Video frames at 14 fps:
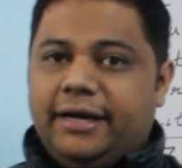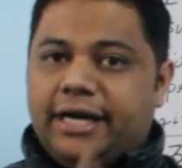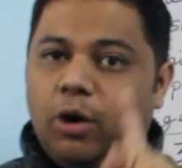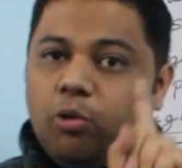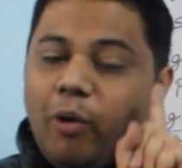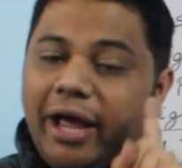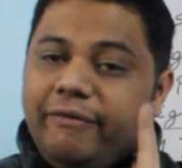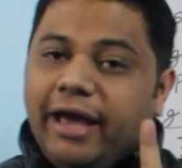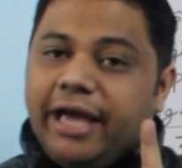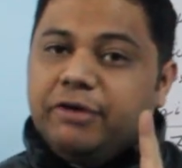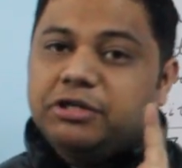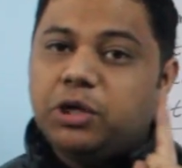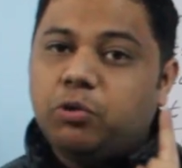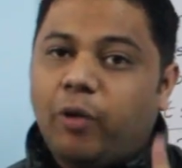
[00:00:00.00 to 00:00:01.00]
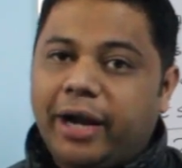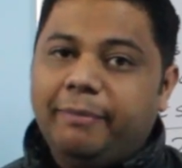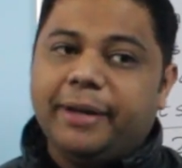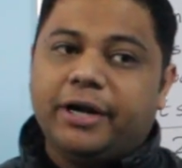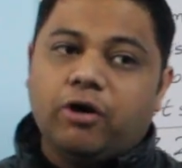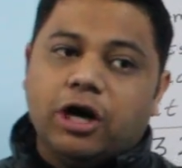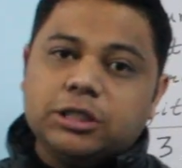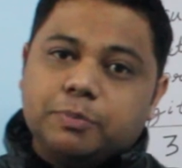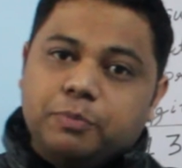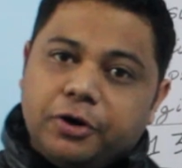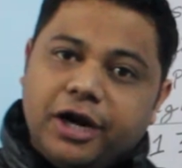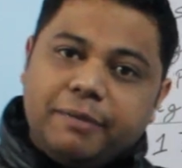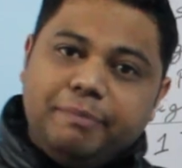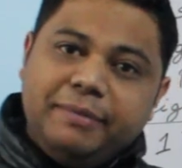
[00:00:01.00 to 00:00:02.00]
Now why we are using 1? Because
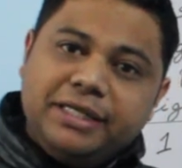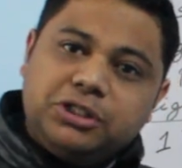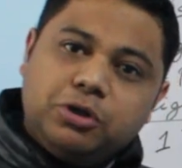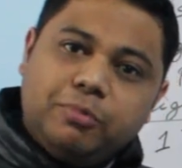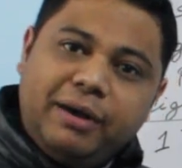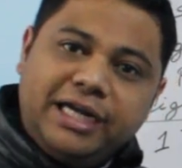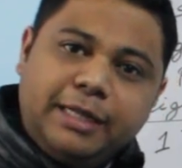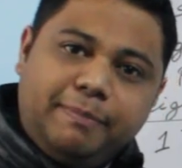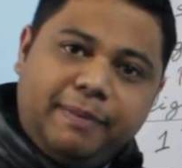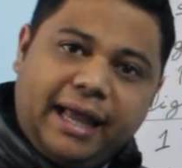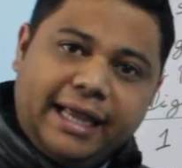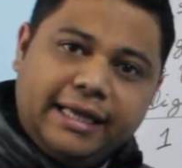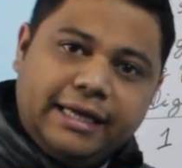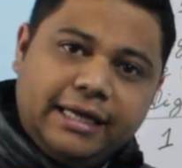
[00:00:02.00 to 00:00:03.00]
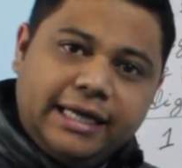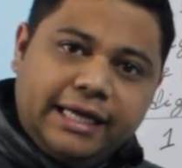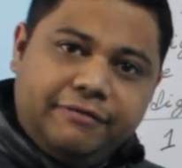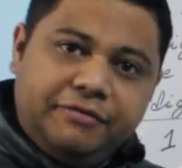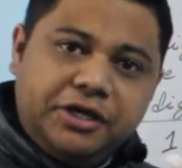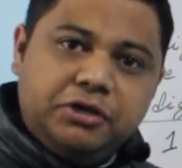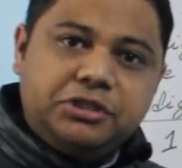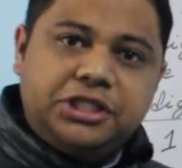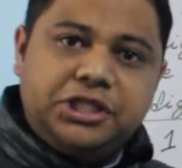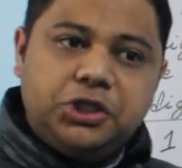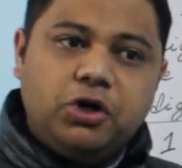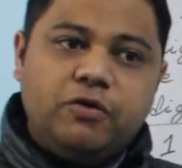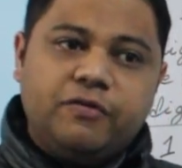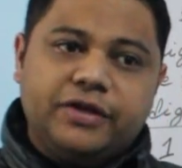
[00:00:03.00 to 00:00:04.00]
product means to multiply. If you use
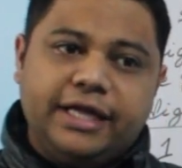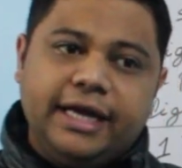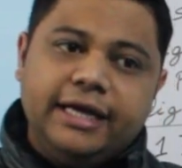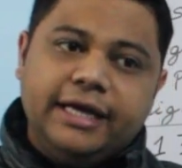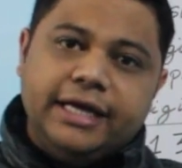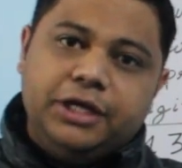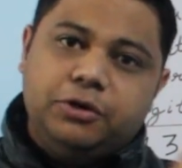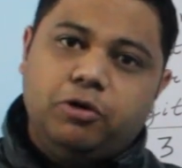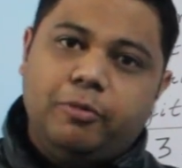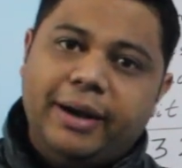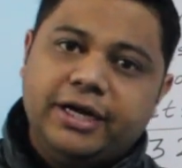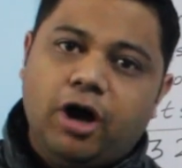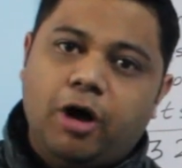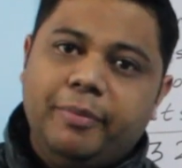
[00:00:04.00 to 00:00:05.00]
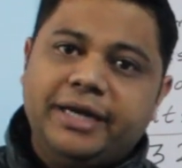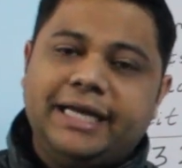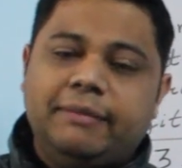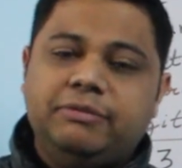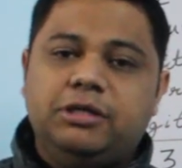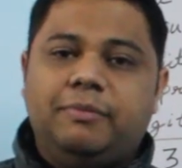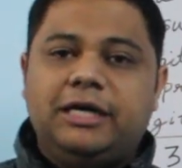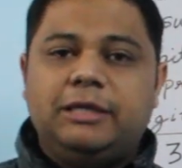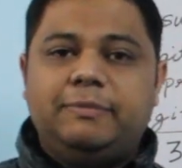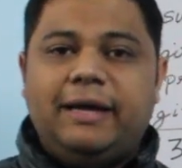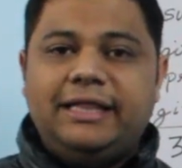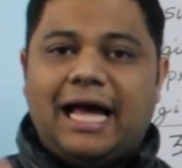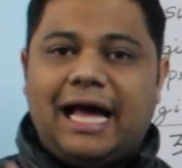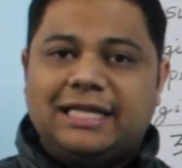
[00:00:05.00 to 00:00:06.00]
0 over there, no matter how many times you
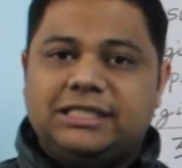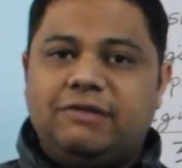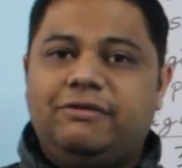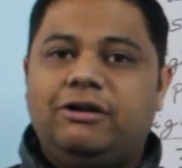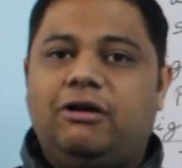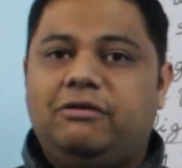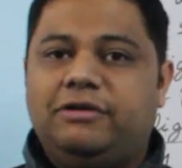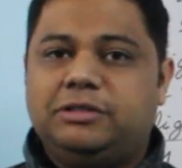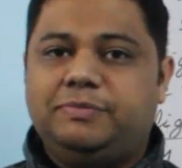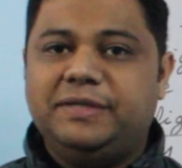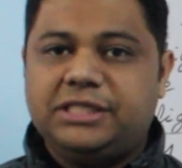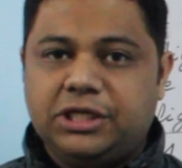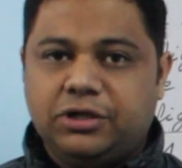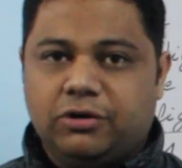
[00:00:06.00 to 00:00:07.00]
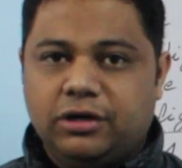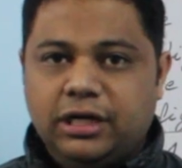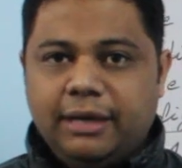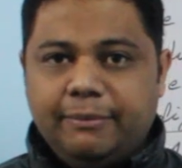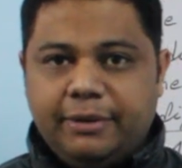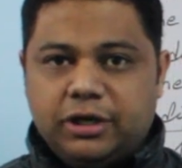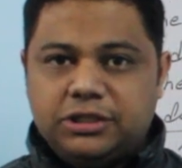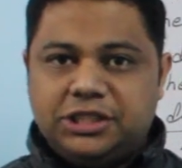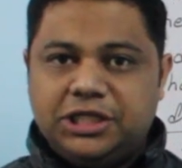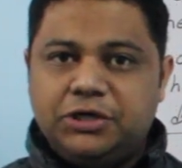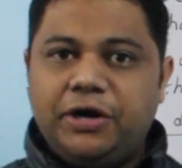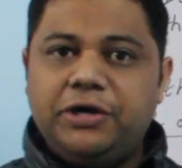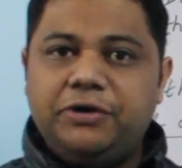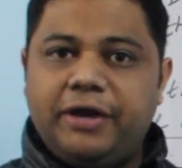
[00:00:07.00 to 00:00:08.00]
multiply, the answer will always be 0. Because
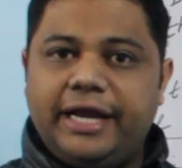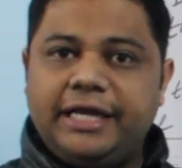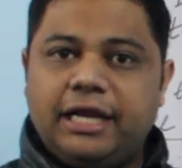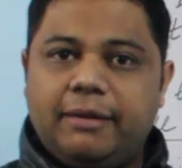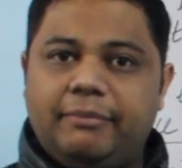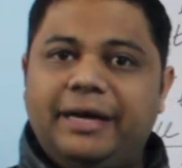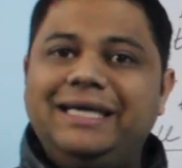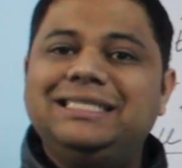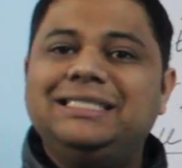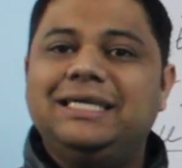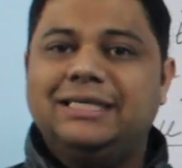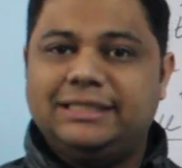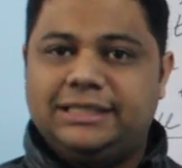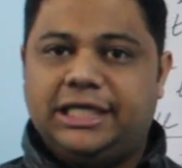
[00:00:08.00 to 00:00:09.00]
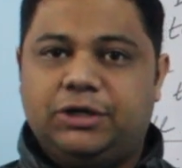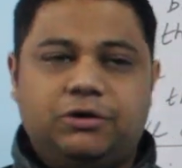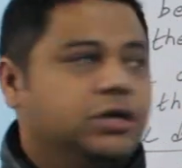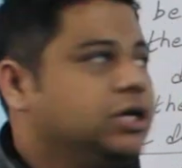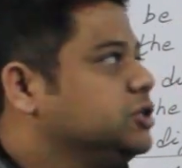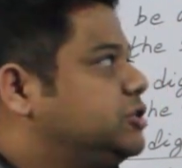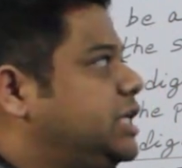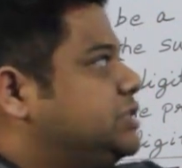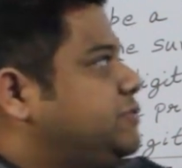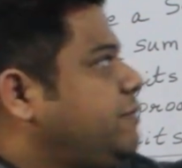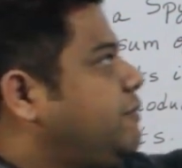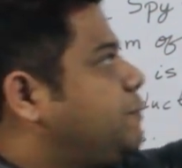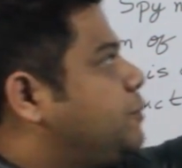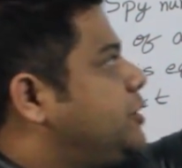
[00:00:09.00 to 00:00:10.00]
0 into any number is 0. So that's
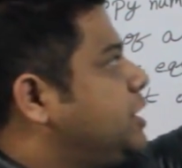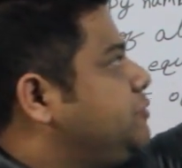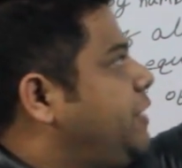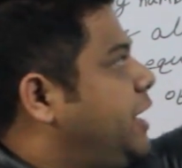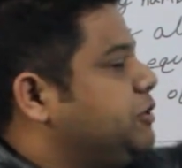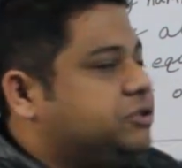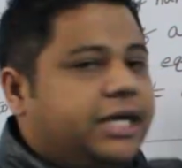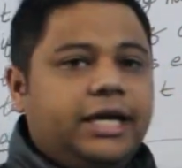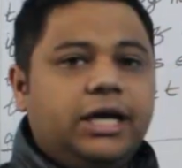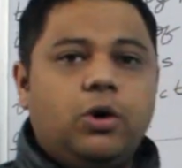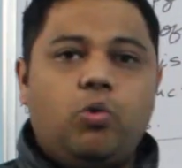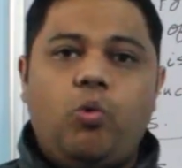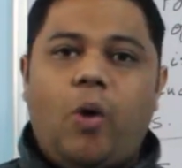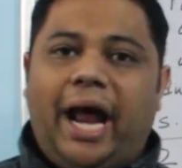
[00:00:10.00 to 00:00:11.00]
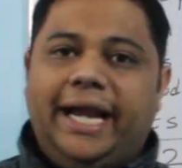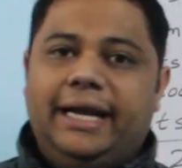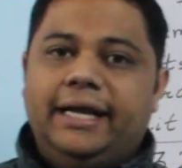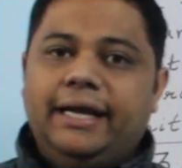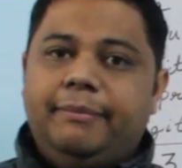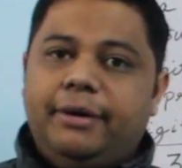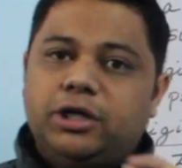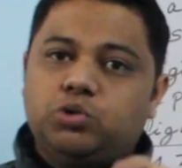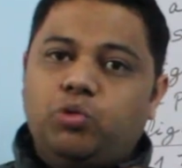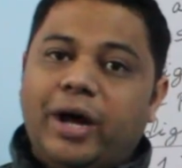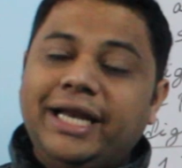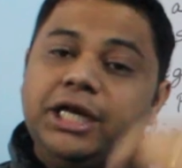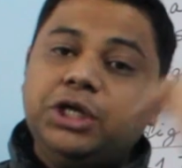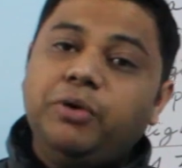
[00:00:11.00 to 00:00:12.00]
why for product we are using 1. Because
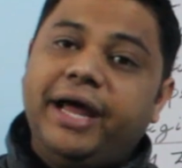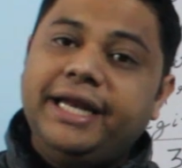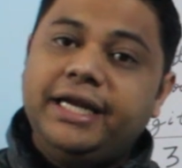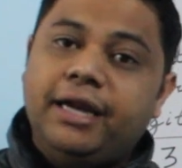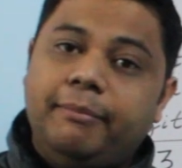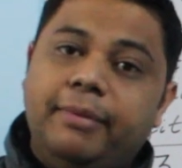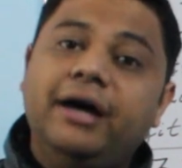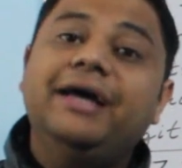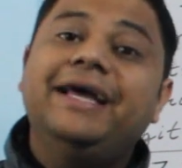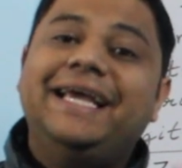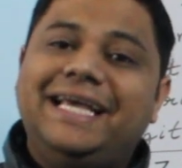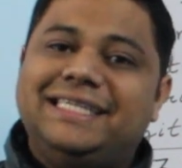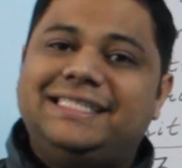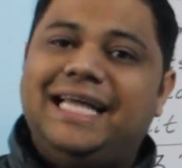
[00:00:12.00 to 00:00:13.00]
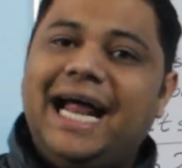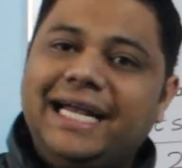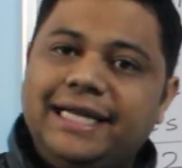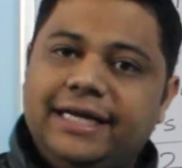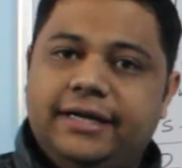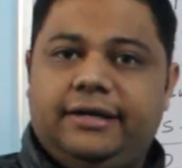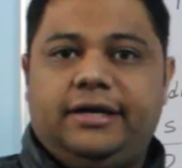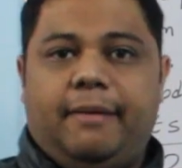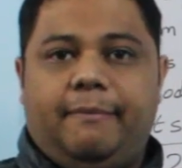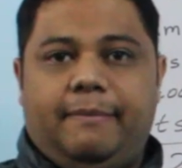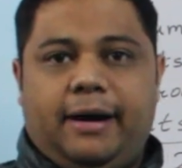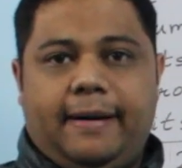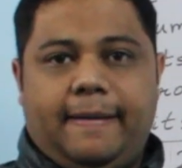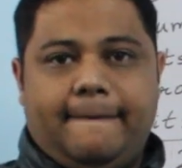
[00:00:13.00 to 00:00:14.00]
1 into any number is that number.